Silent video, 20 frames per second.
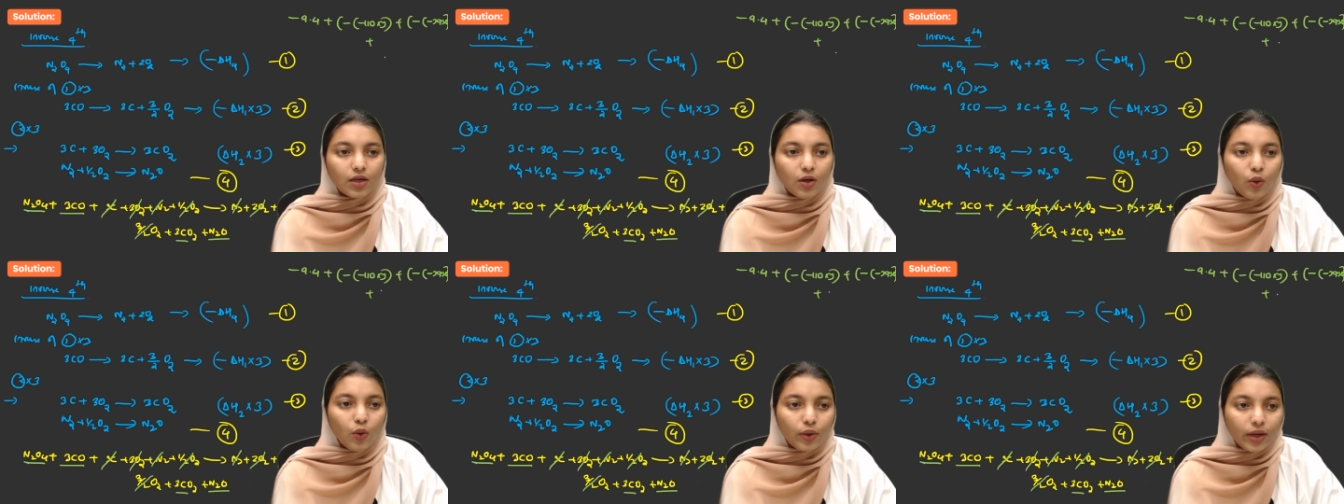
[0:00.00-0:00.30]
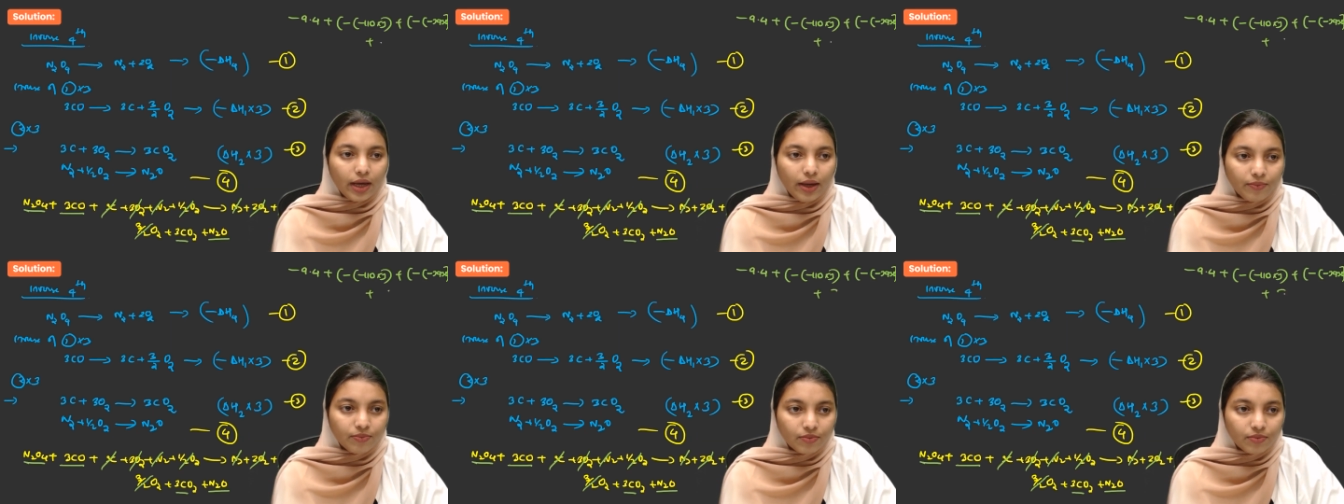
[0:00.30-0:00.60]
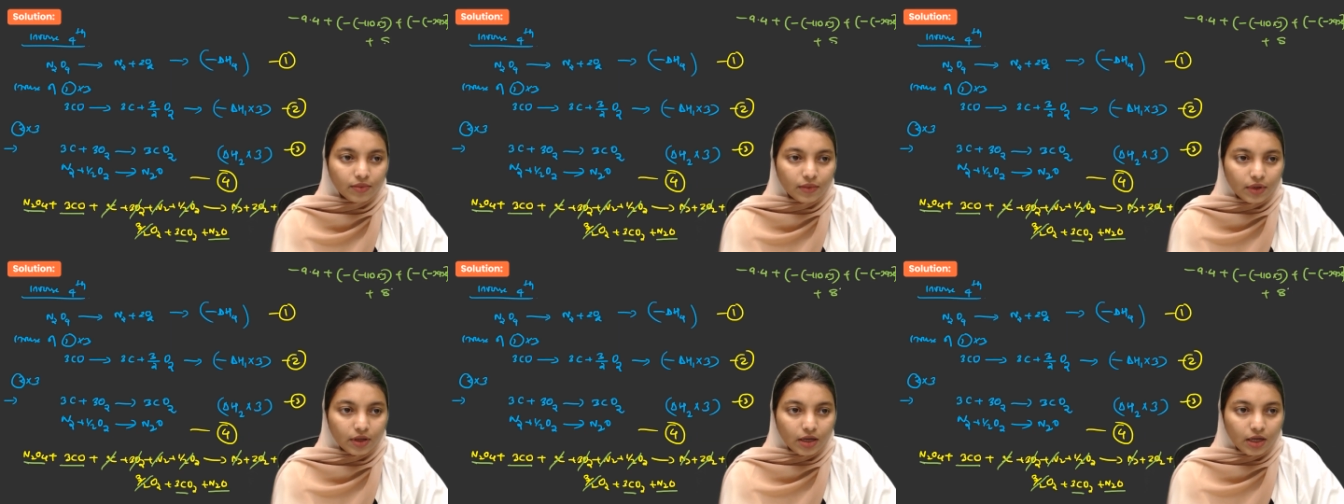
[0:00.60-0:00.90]
Okay.
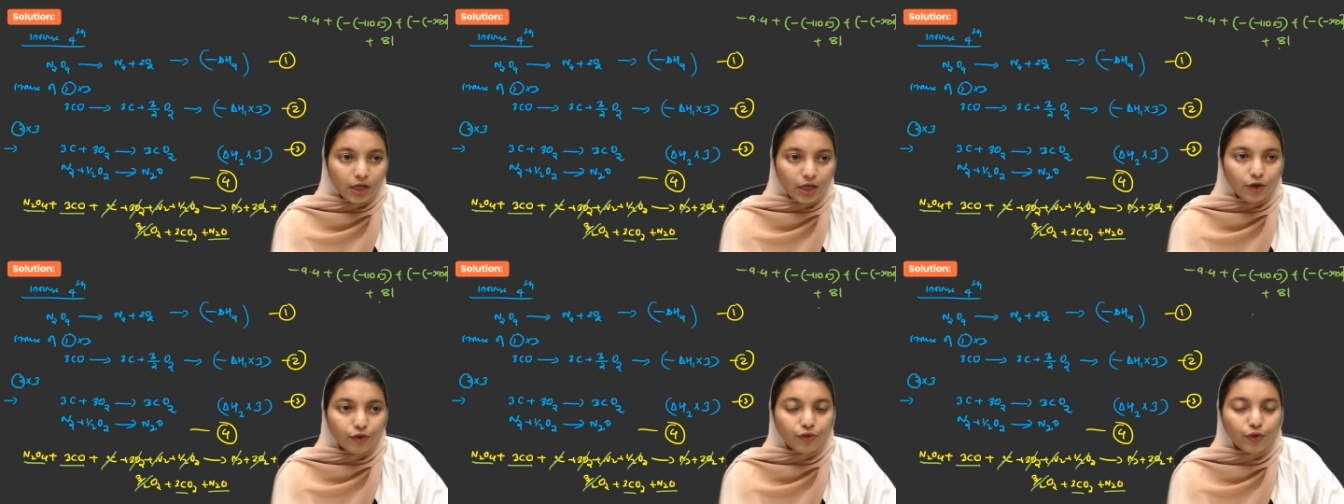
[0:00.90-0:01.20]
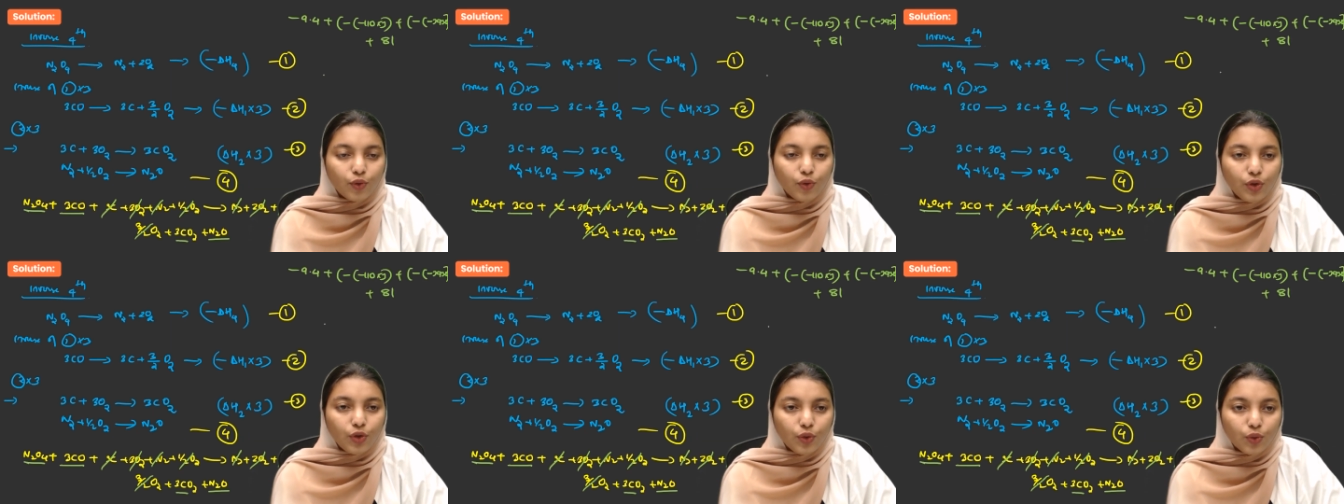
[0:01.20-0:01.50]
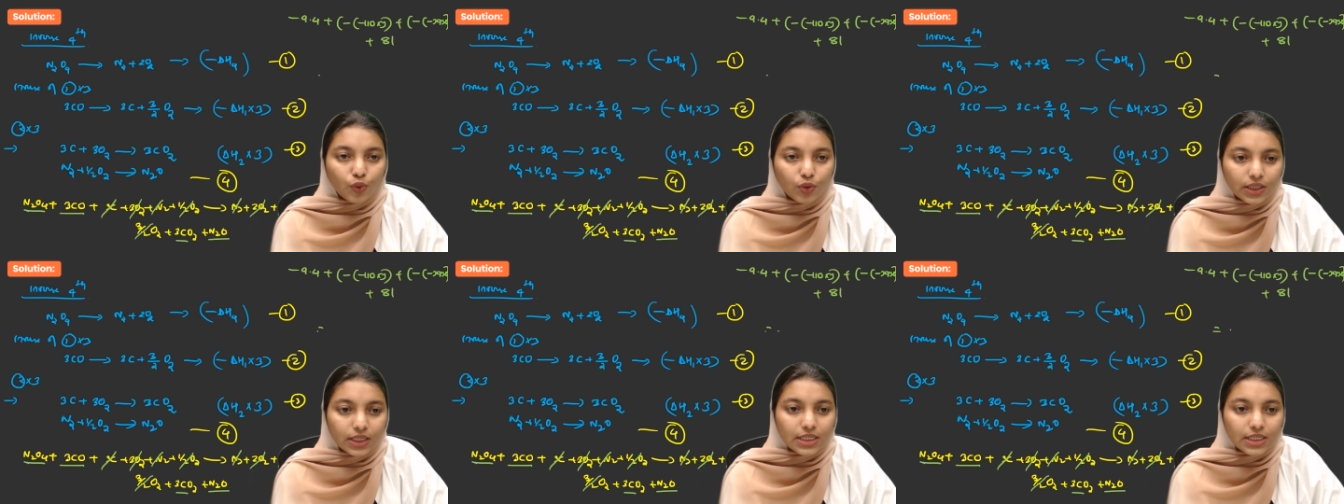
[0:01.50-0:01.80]
If you
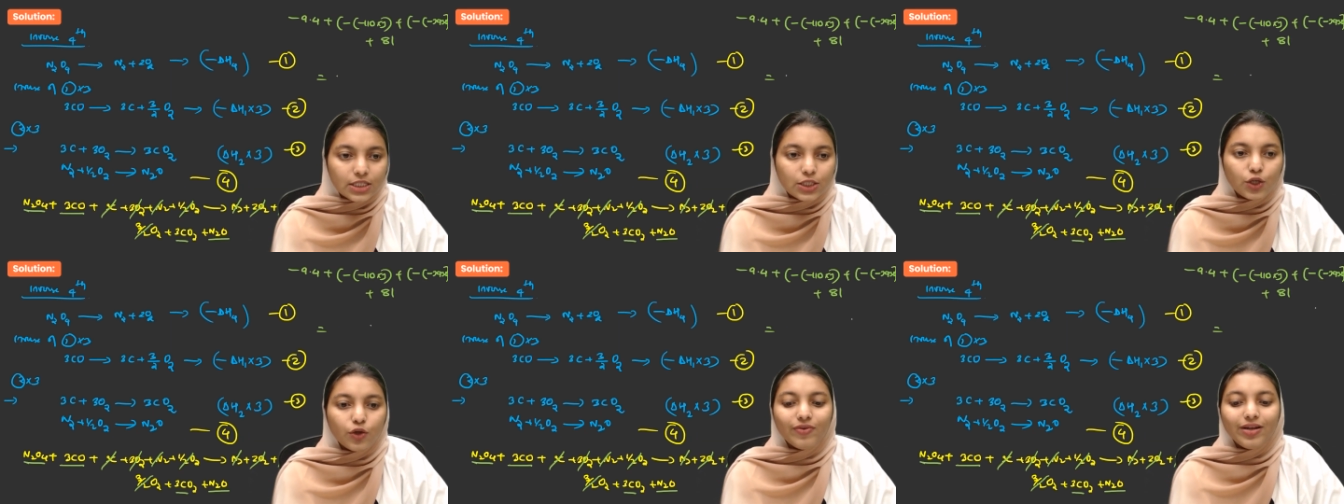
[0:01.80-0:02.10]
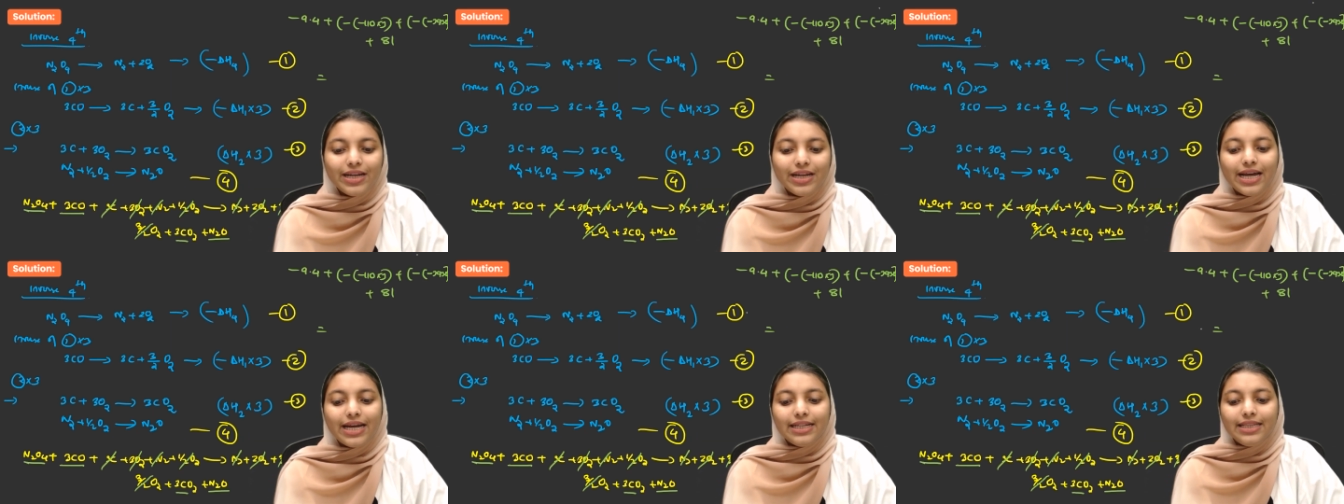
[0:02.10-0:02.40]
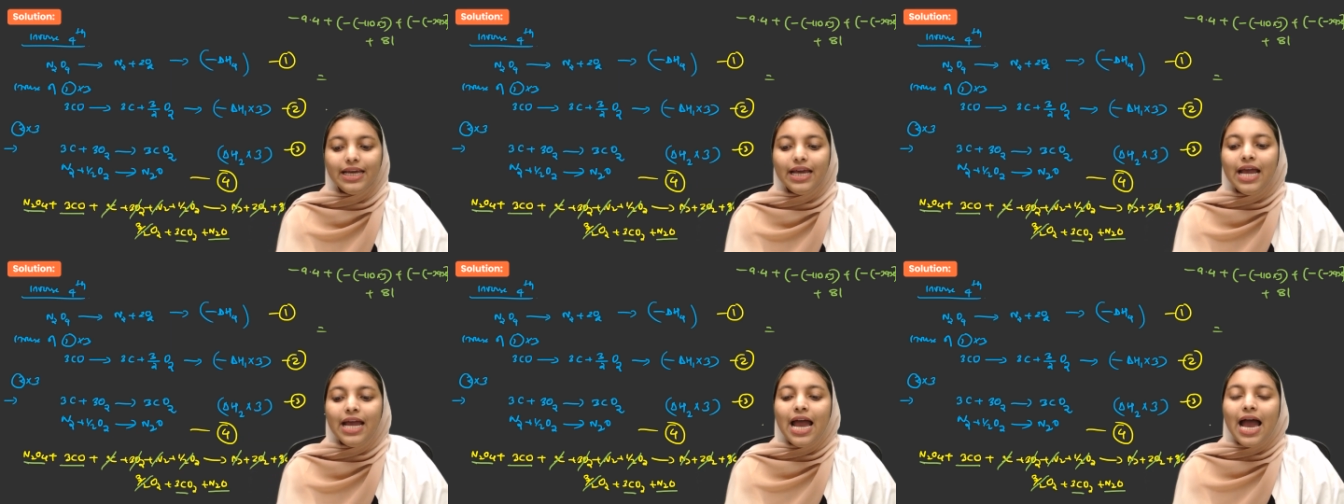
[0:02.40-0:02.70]
do this, you will get
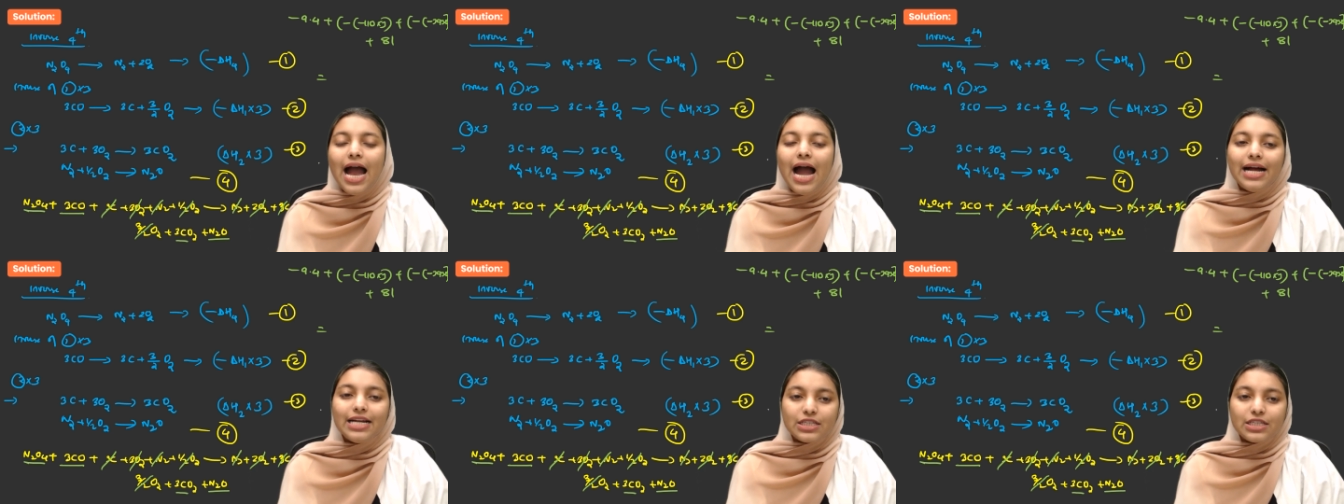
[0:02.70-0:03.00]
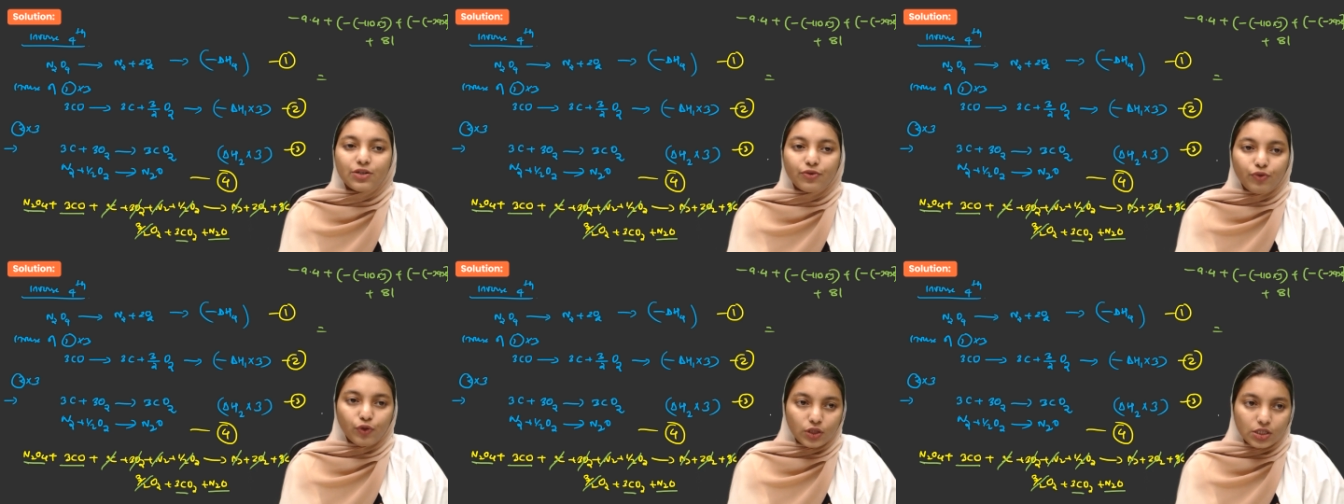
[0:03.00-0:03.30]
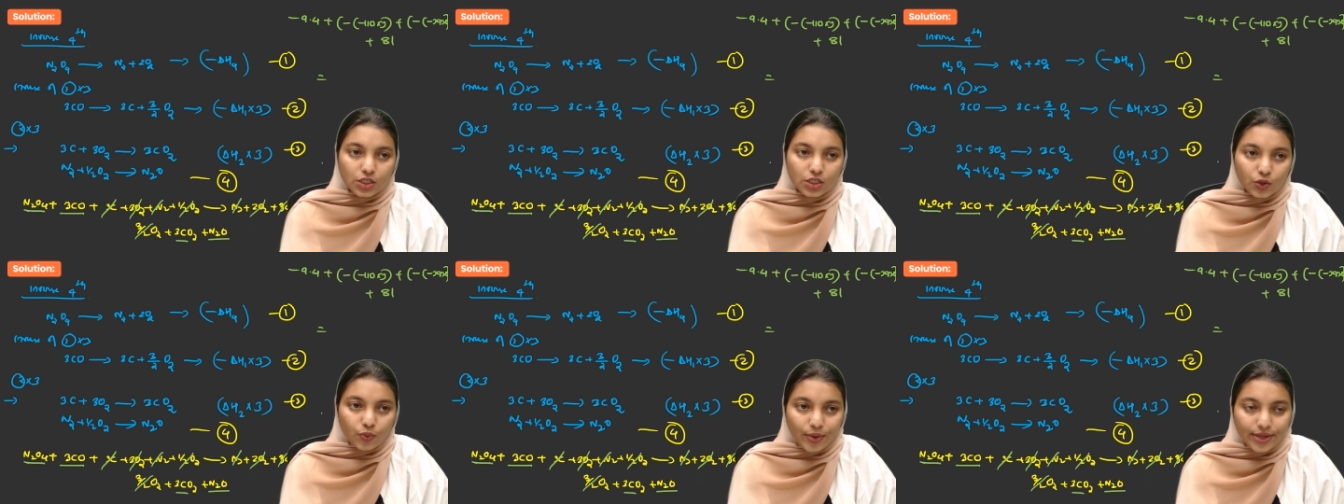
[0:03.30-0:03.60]
the answer for
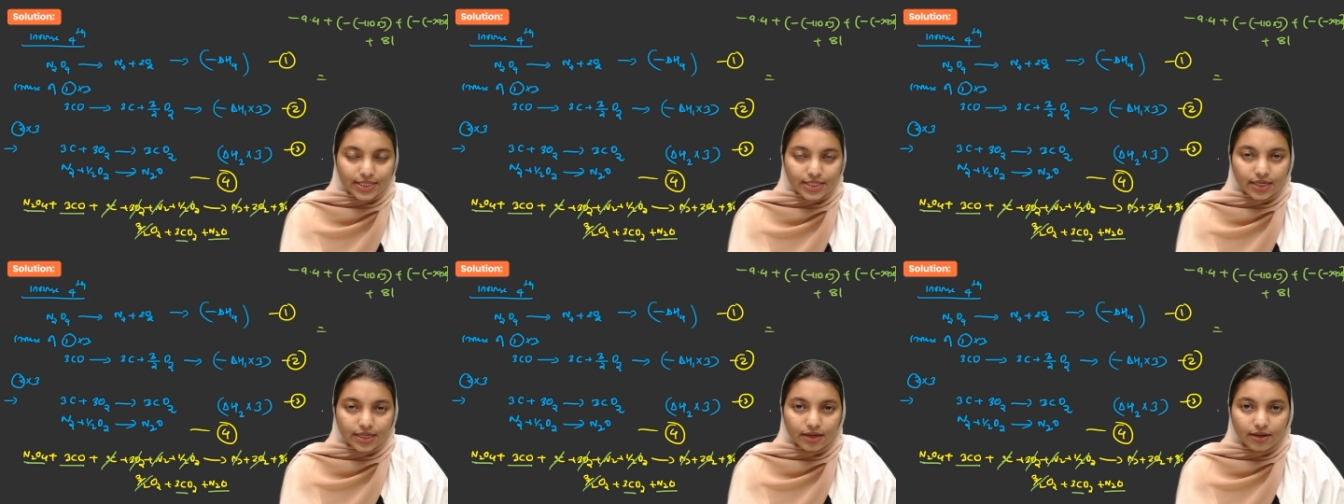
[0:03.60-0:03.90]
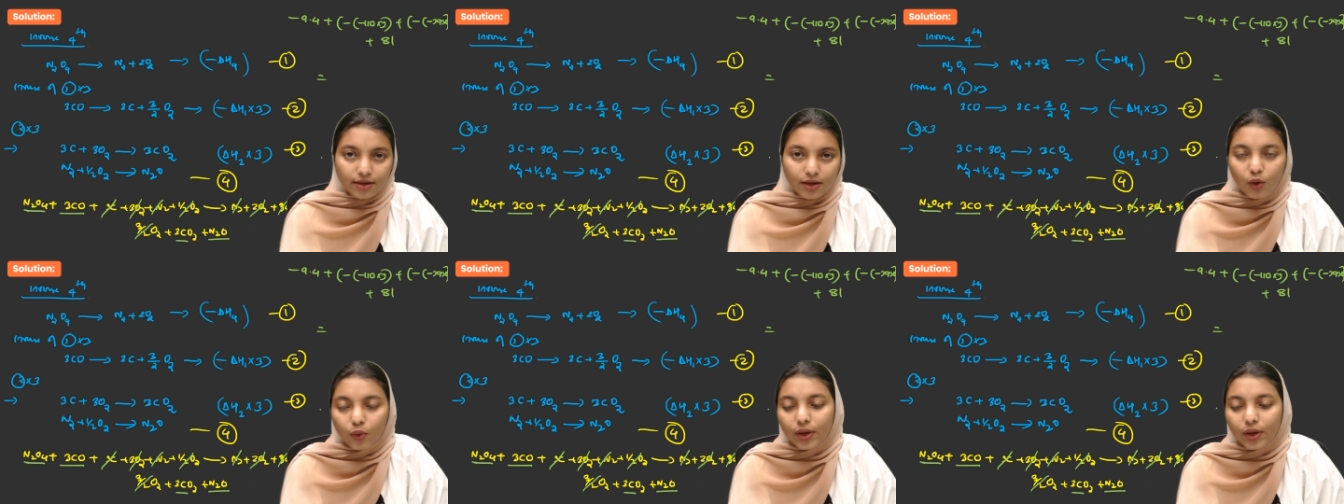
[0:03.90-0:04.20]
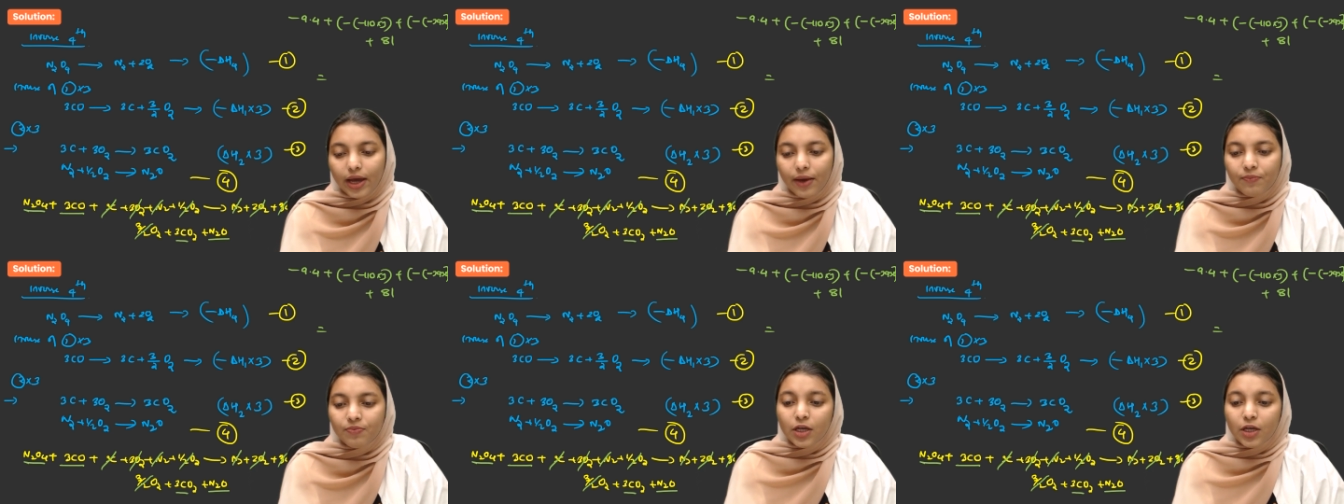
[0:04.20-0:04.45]
this question. Okay.